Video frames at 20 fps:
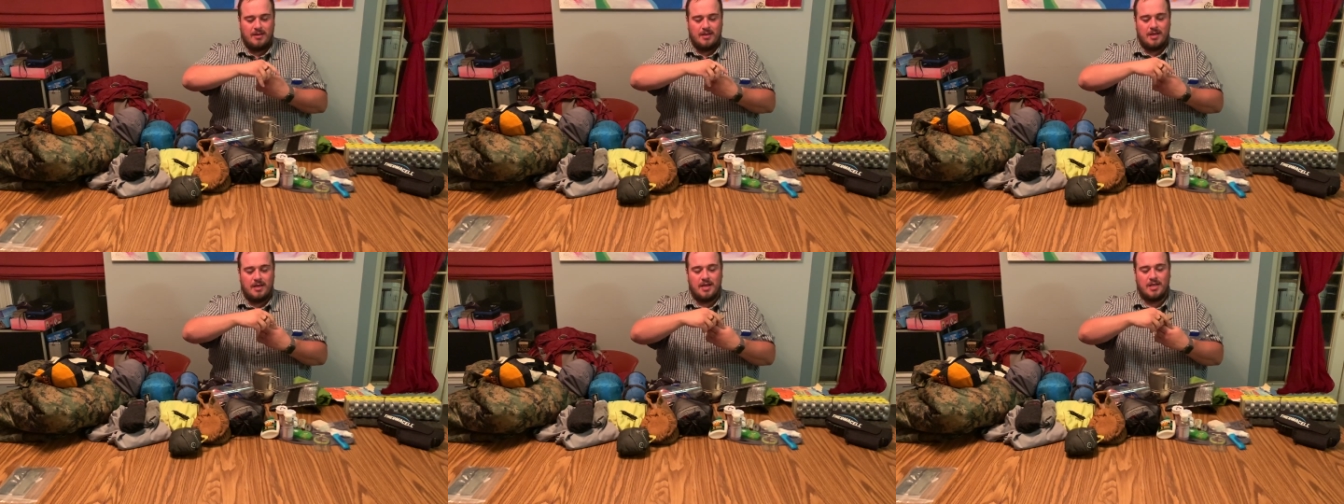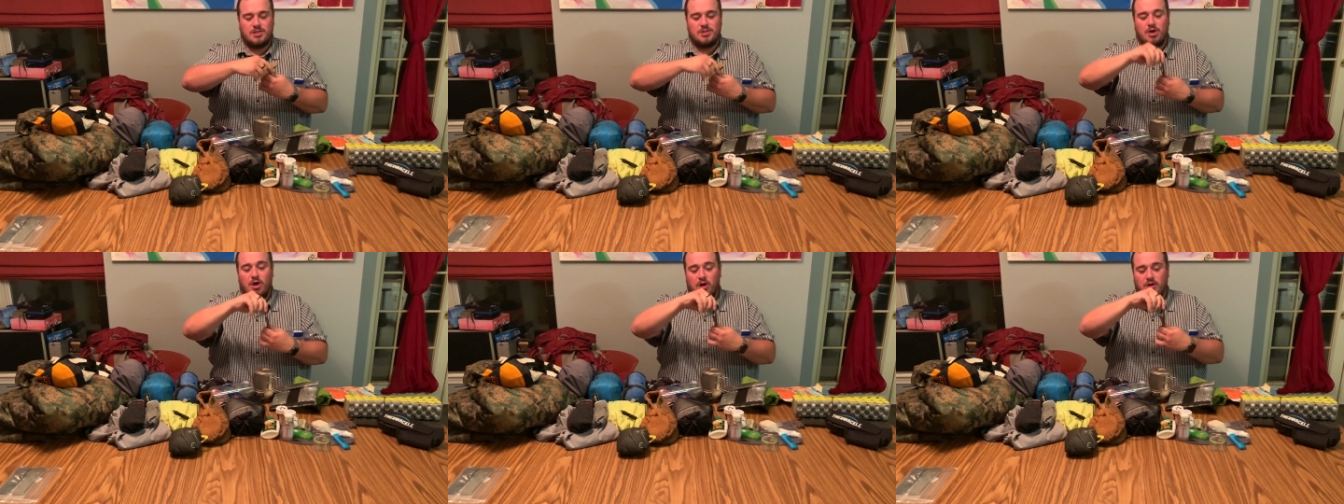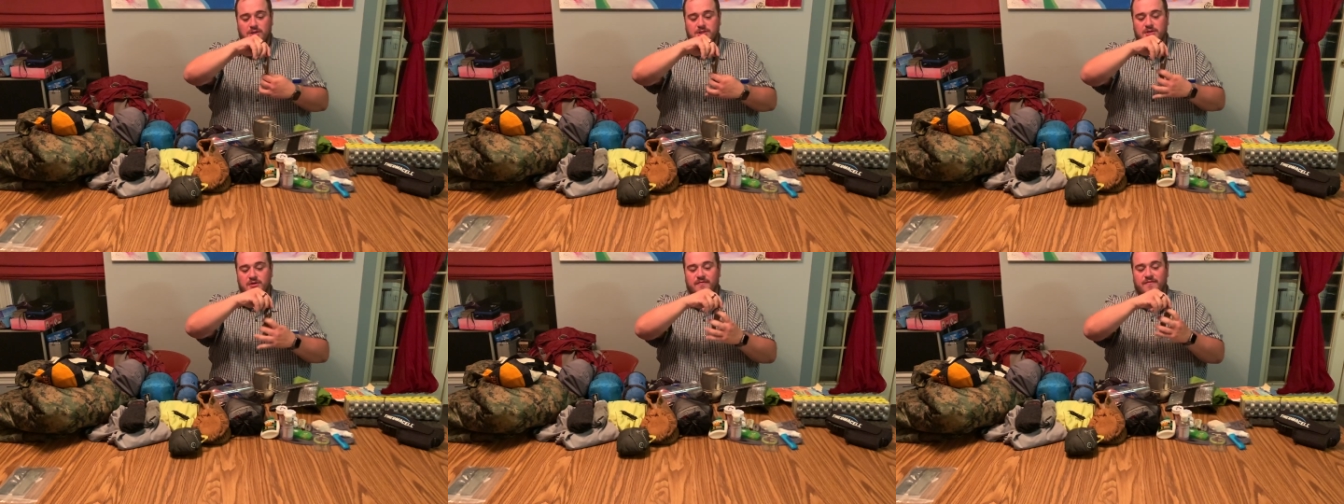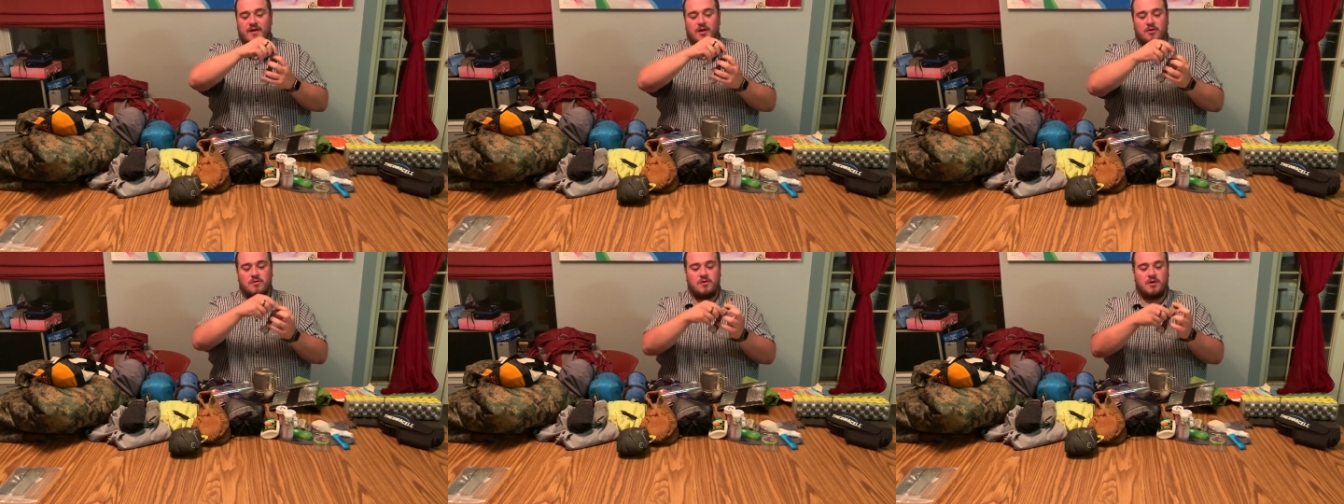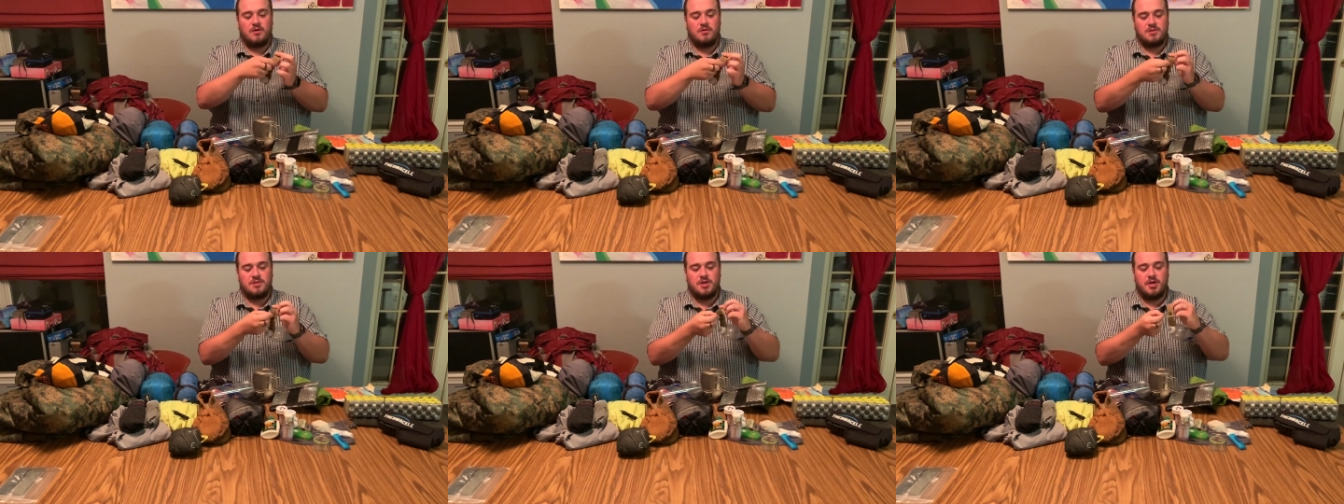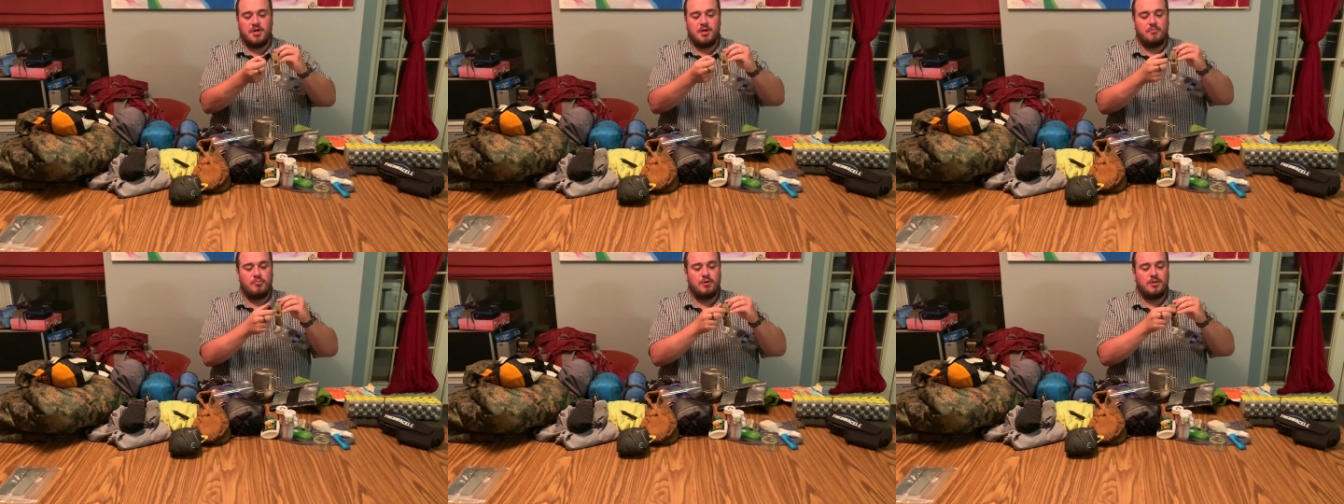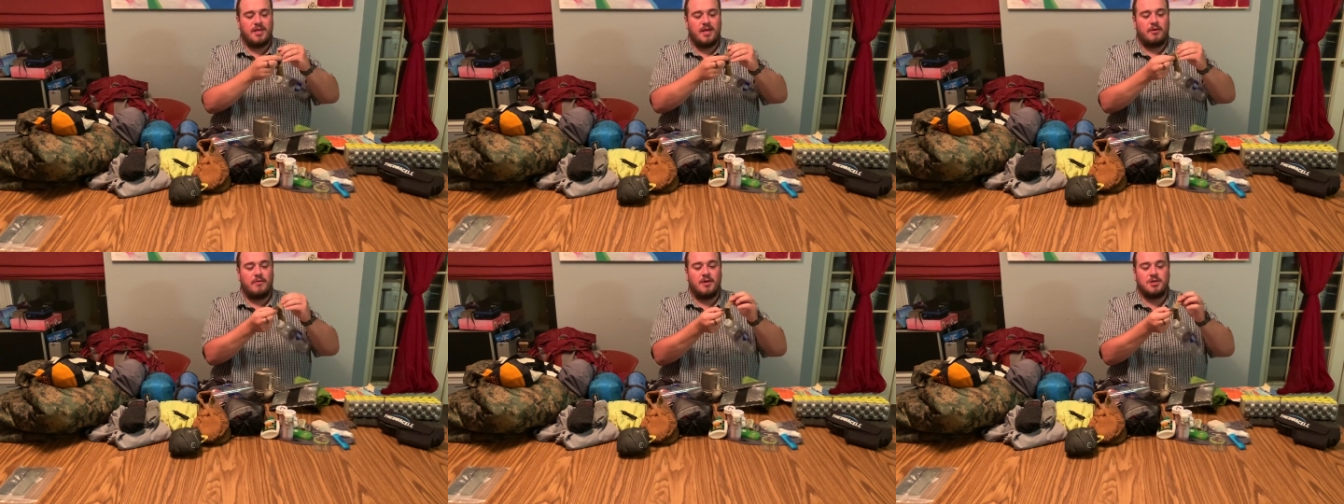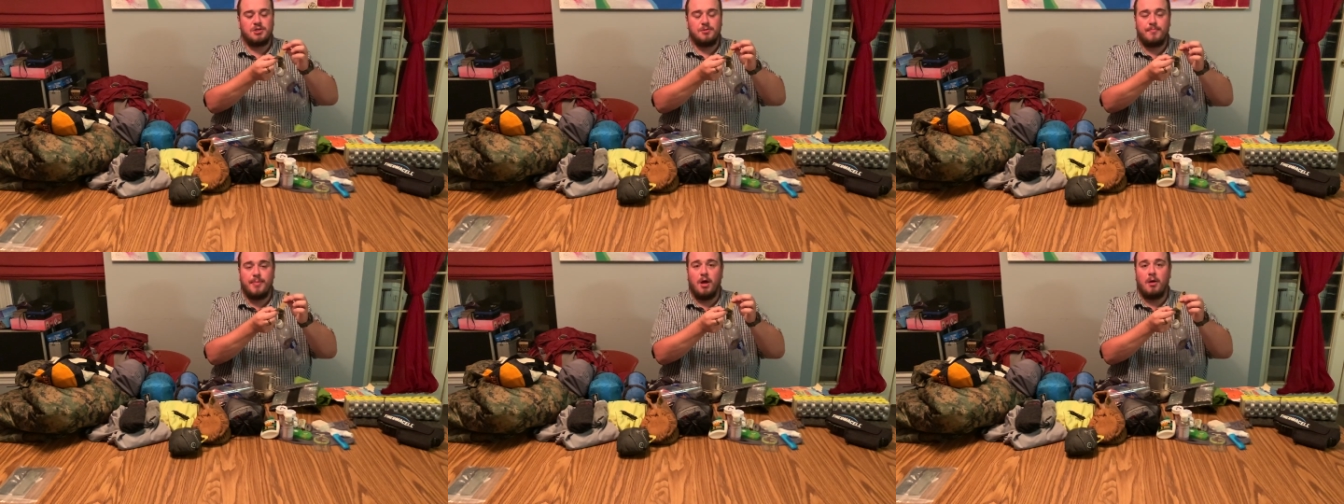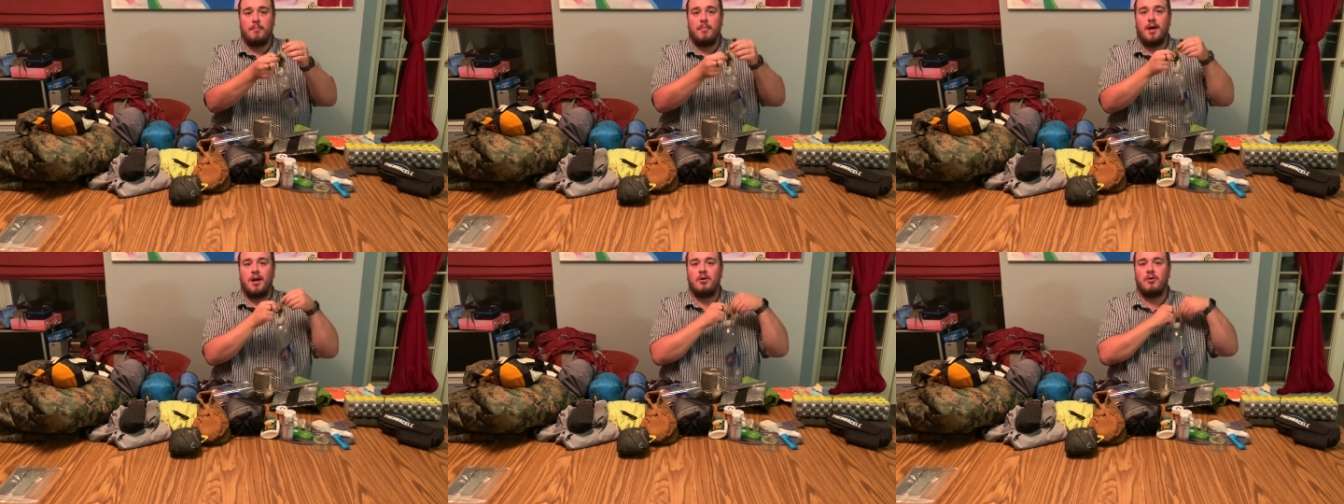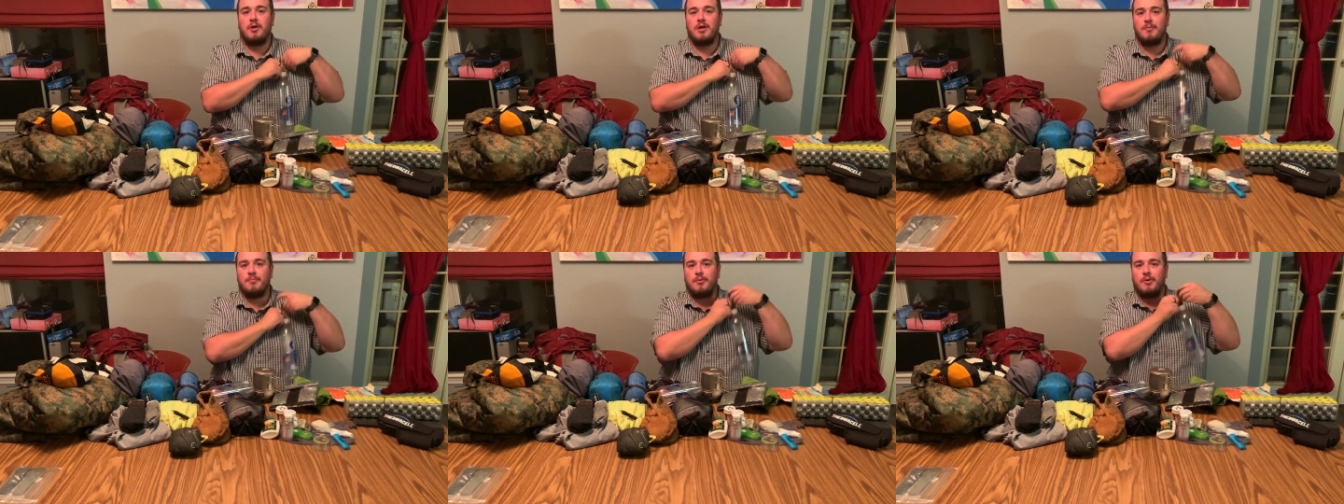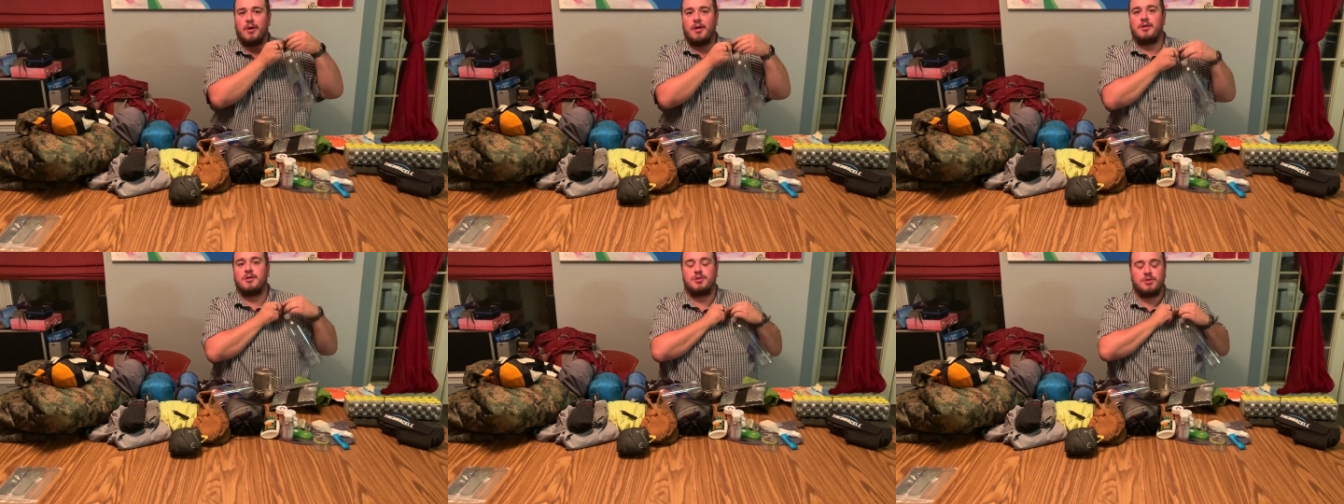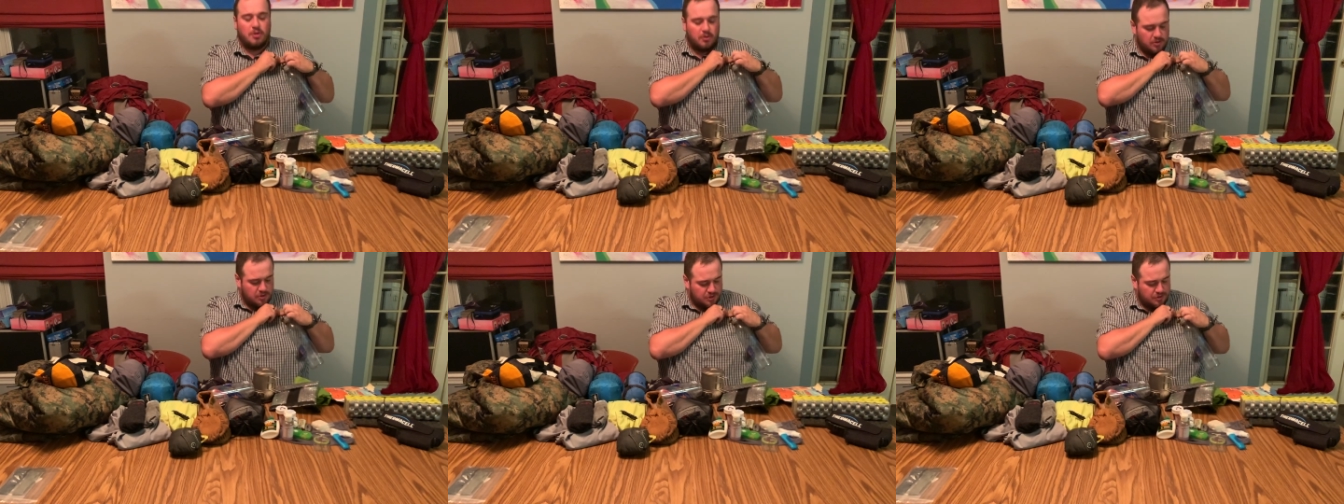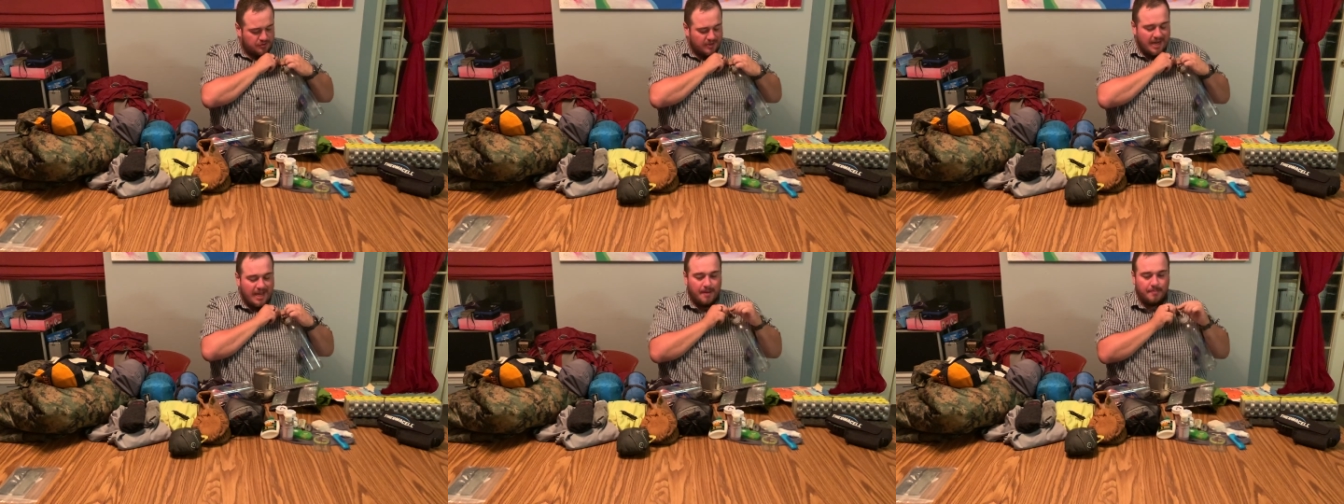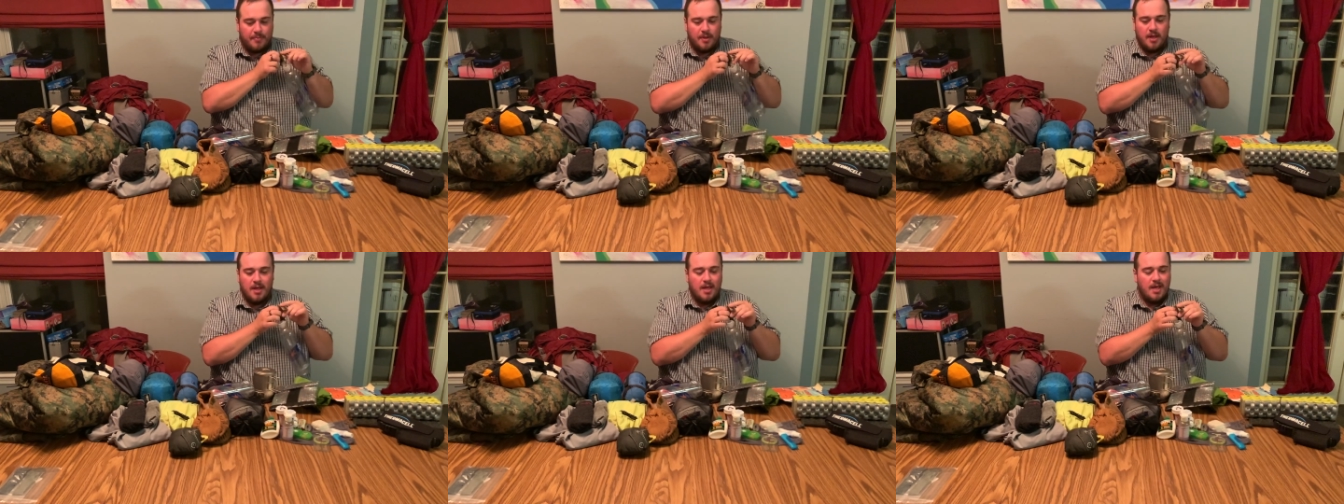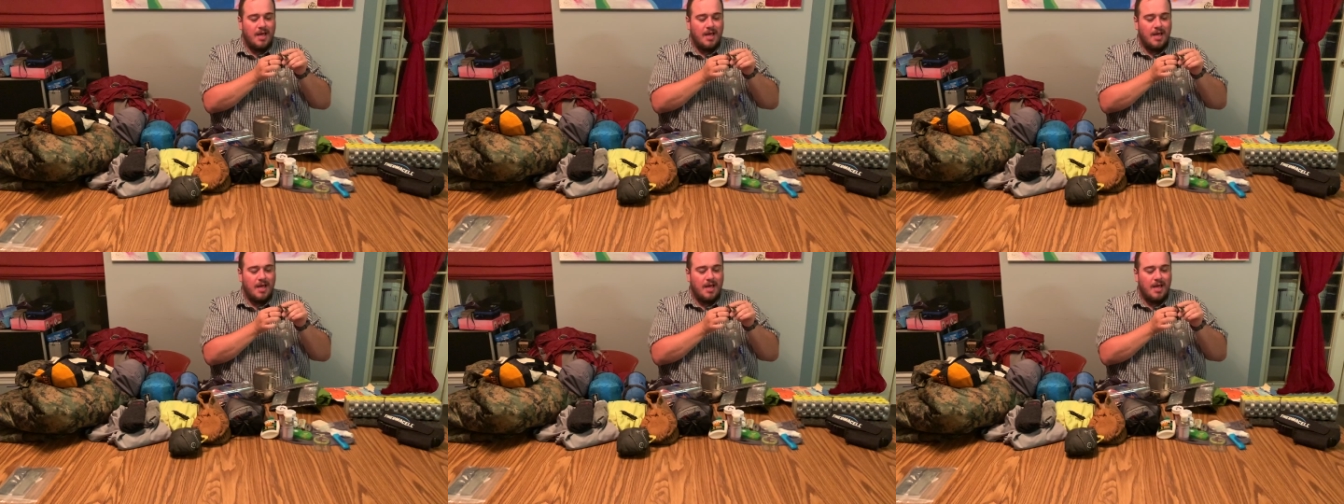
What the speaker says: and it's also Velcro. So you can put that around your belt buckle, you can put it on your shoulder strap.